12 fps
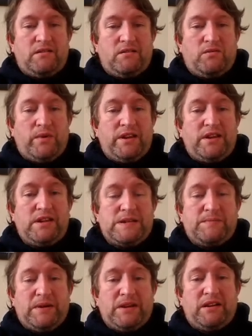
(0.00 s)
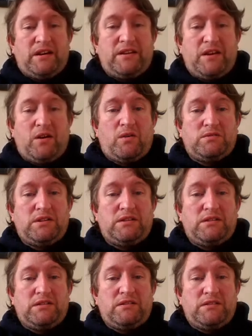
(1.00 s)
We need to be like
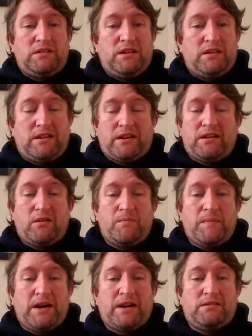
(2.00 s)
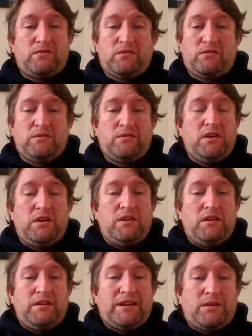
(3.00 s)
that old man or
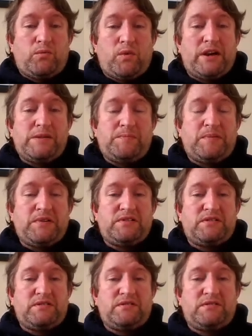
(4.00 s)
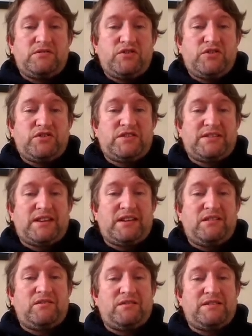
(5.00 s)
that wise person, just to say,
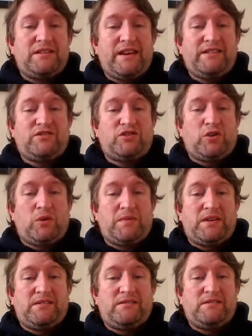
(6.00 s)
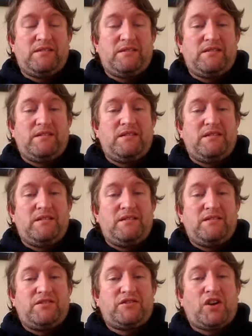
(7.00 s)
look, let's stop this.
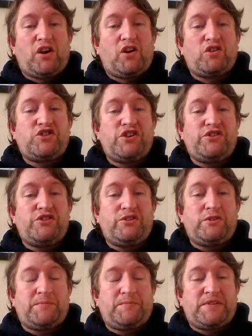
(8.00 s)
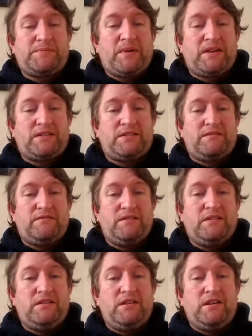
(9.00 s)
Start changing your perspective.
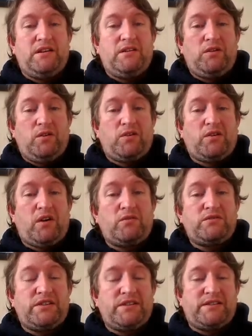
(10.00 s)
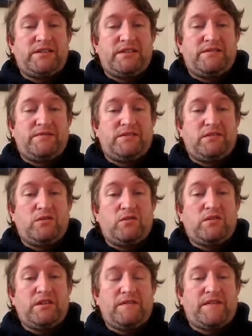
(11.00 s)
Look at alternatives. Look
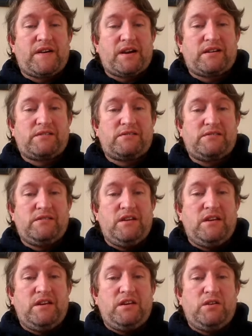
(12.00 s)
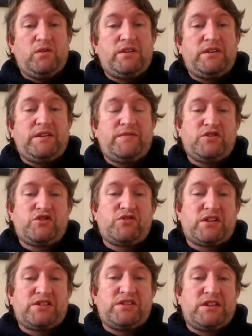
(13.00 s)
at the facts. Look at different
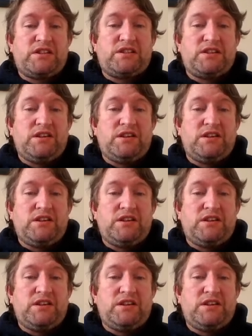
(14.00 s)
strategies.